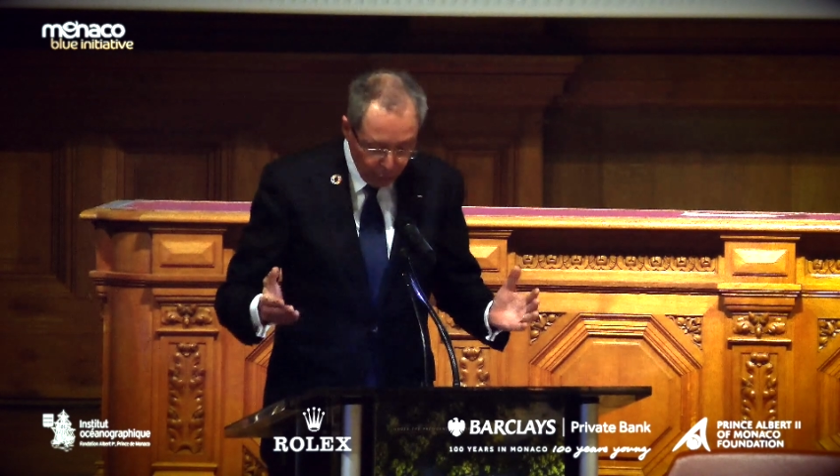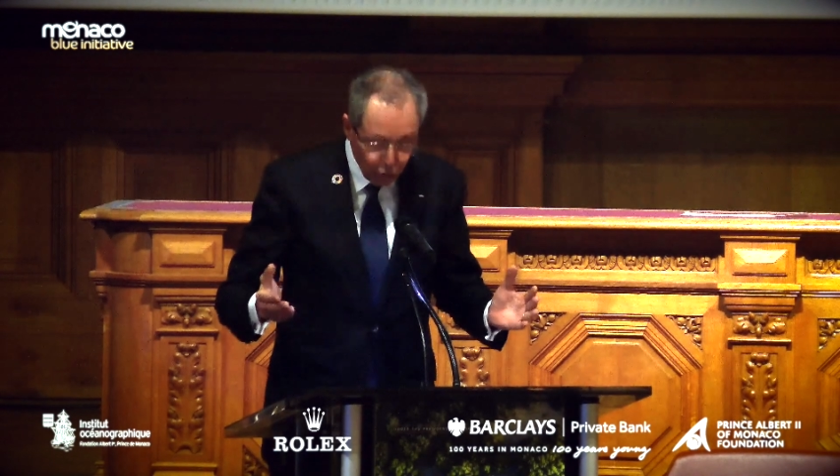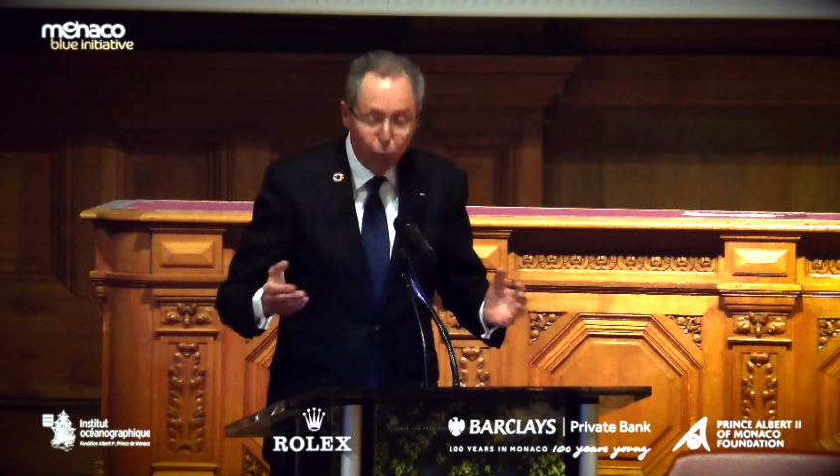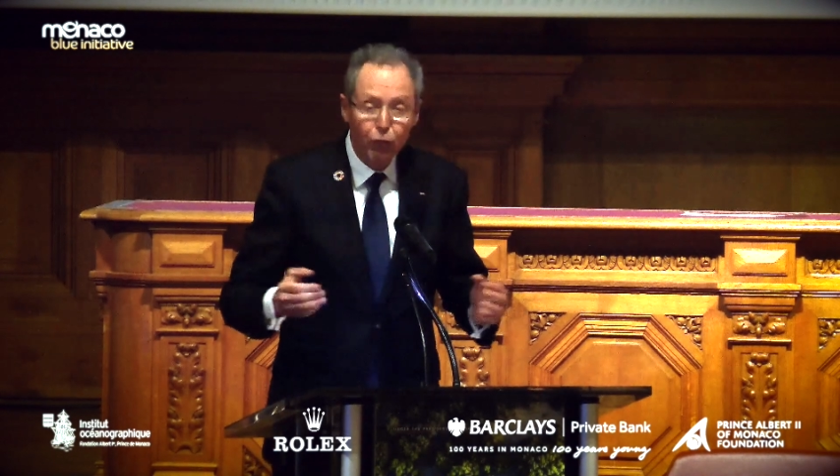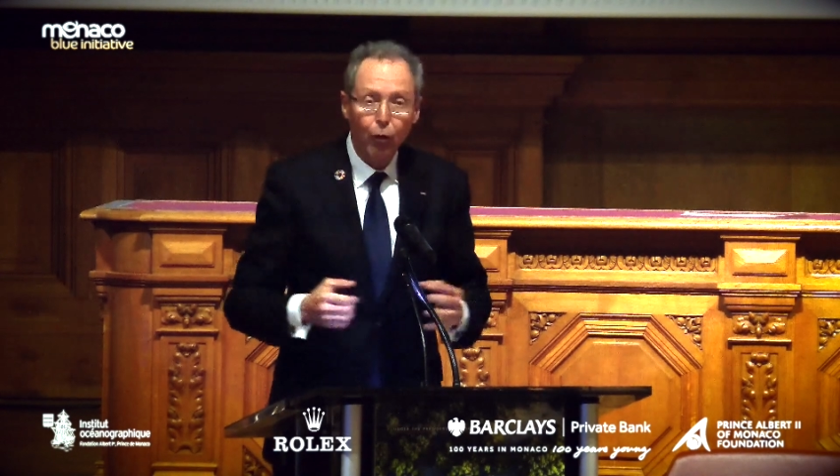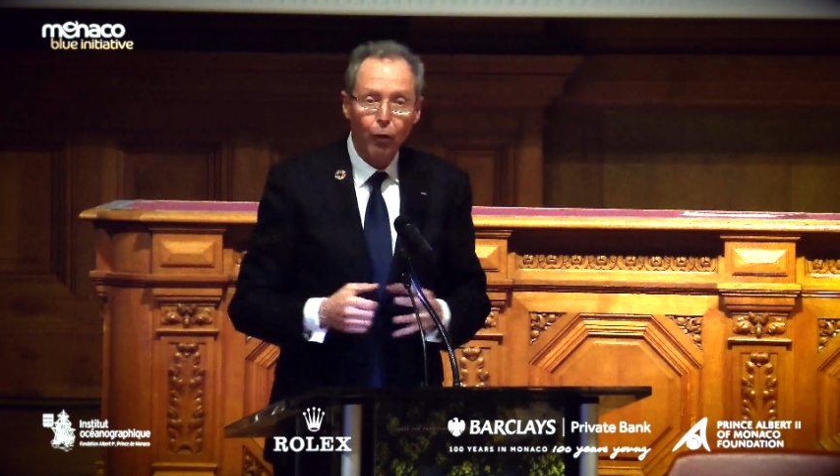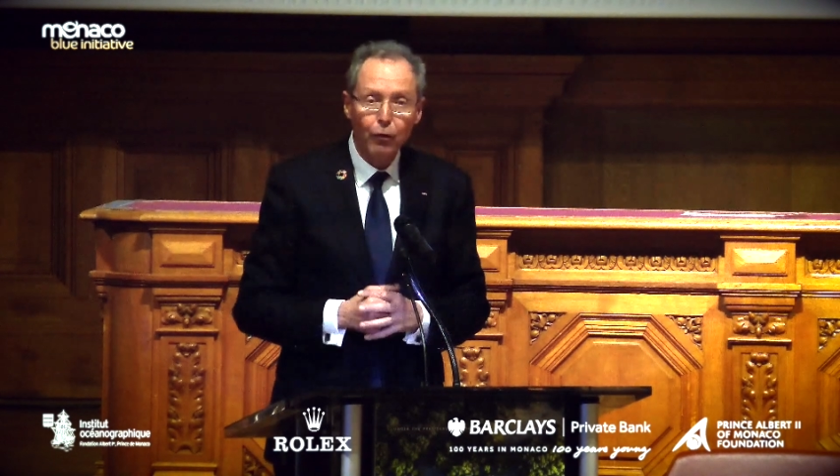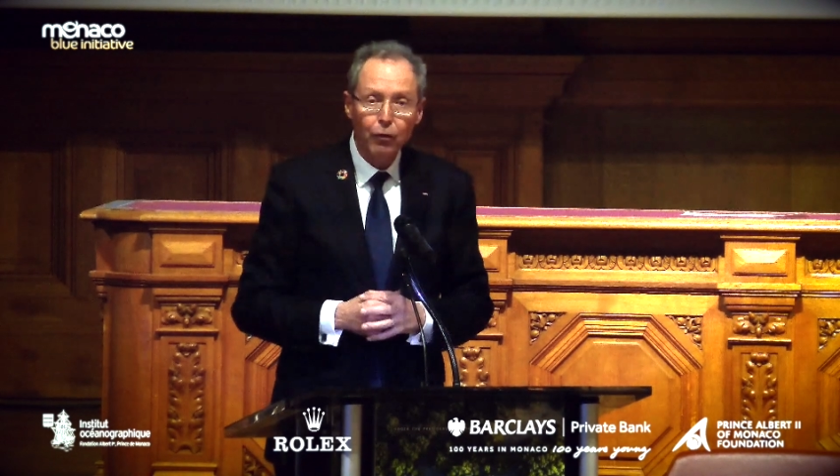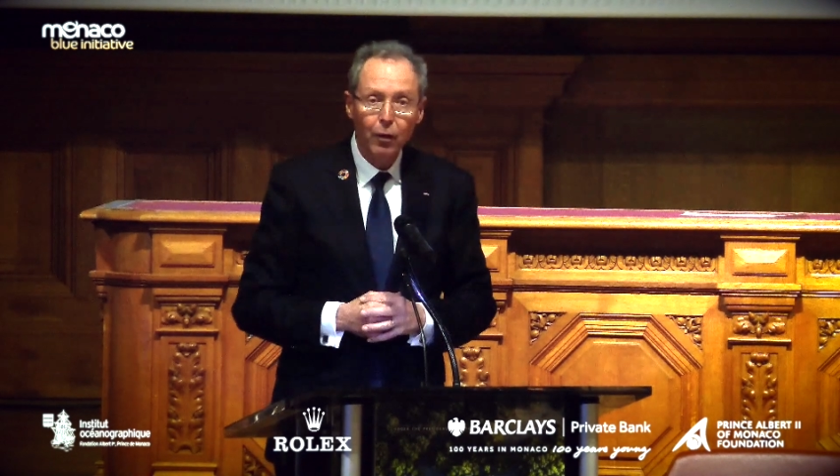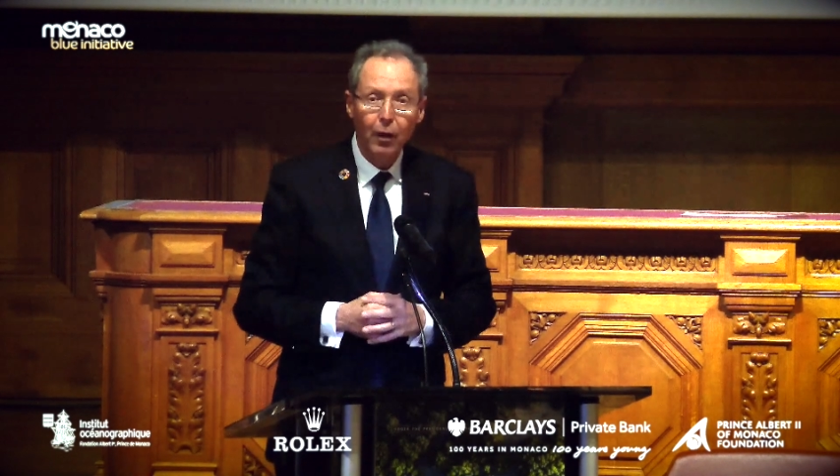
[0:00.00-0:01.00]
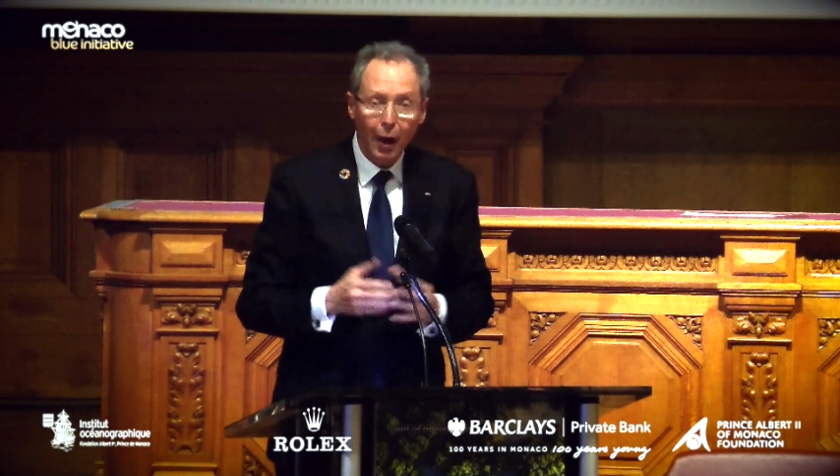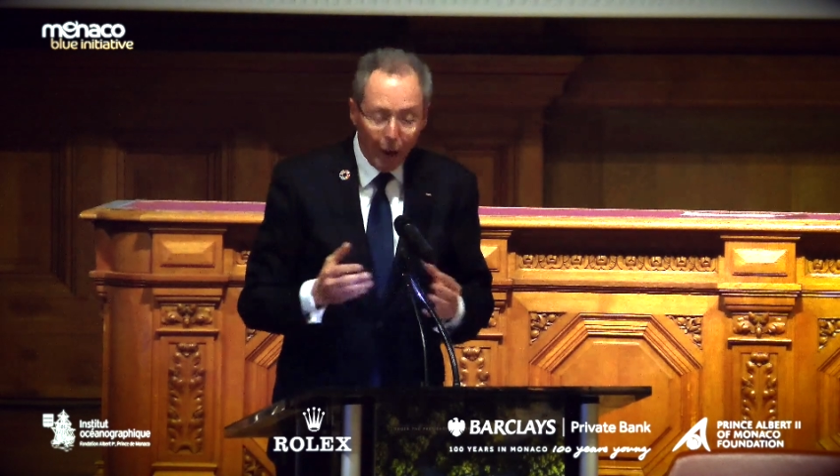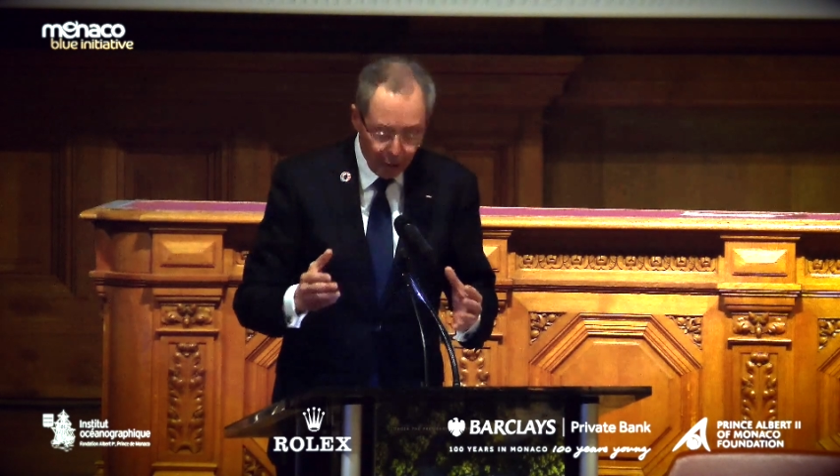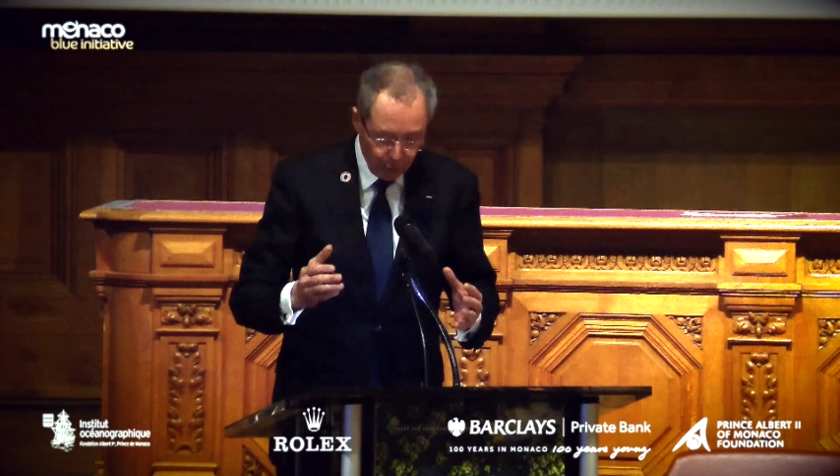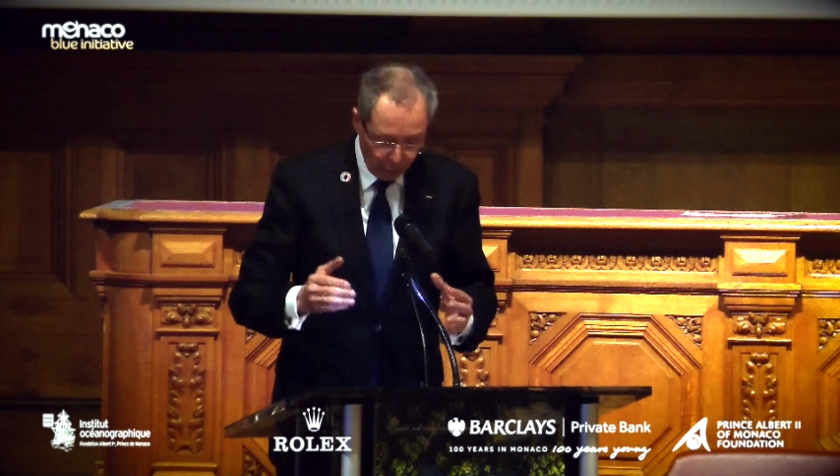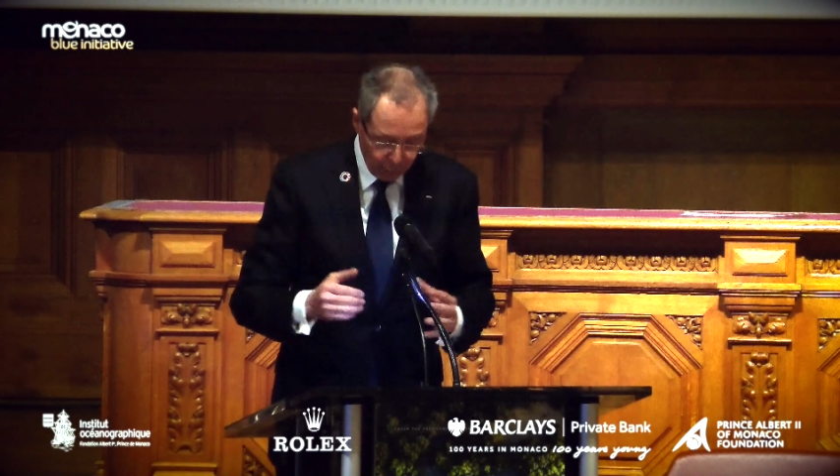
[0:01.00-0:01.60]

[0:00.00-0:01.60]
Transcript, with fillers: users and